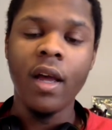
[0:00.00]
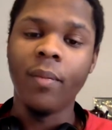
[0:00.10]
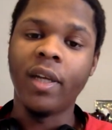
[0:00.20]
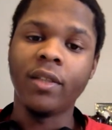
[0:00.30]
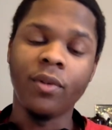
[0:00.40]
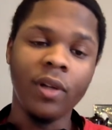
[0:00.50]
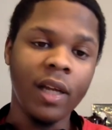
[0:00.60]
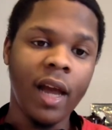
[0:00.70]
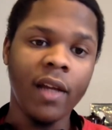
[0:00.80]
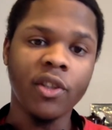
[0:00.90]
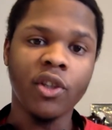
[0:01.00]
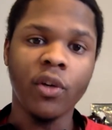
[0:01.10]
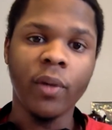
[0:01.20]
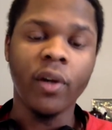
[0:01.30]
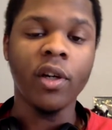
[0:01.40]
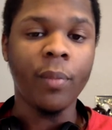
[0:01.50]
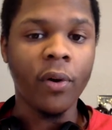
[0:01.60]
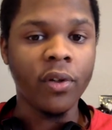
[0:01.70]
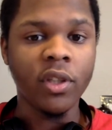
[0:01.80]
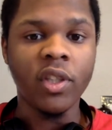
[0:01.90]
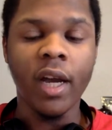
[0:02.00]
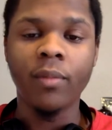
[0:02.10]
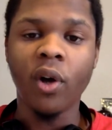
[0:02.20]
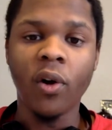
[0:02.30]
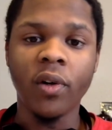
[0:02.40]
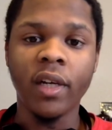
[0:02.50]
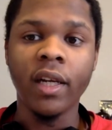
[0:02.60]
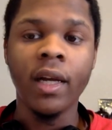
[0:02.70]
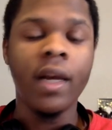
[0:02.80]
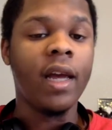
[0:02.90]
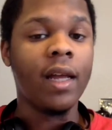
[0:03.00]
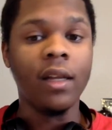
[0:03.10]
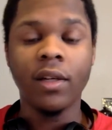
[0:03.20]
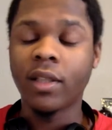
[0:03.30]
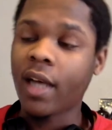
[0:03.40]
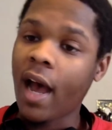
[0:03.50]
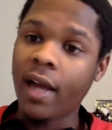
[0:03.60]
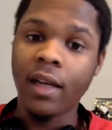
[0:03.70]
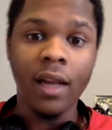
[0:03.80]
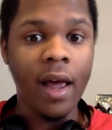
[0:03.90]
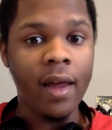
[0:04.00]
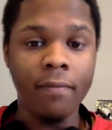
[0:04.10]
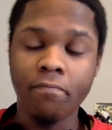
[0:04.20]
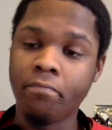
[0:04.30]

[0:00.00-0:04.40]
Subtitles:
Because when you look at his career and compare it to James Harden, it looks kind of like,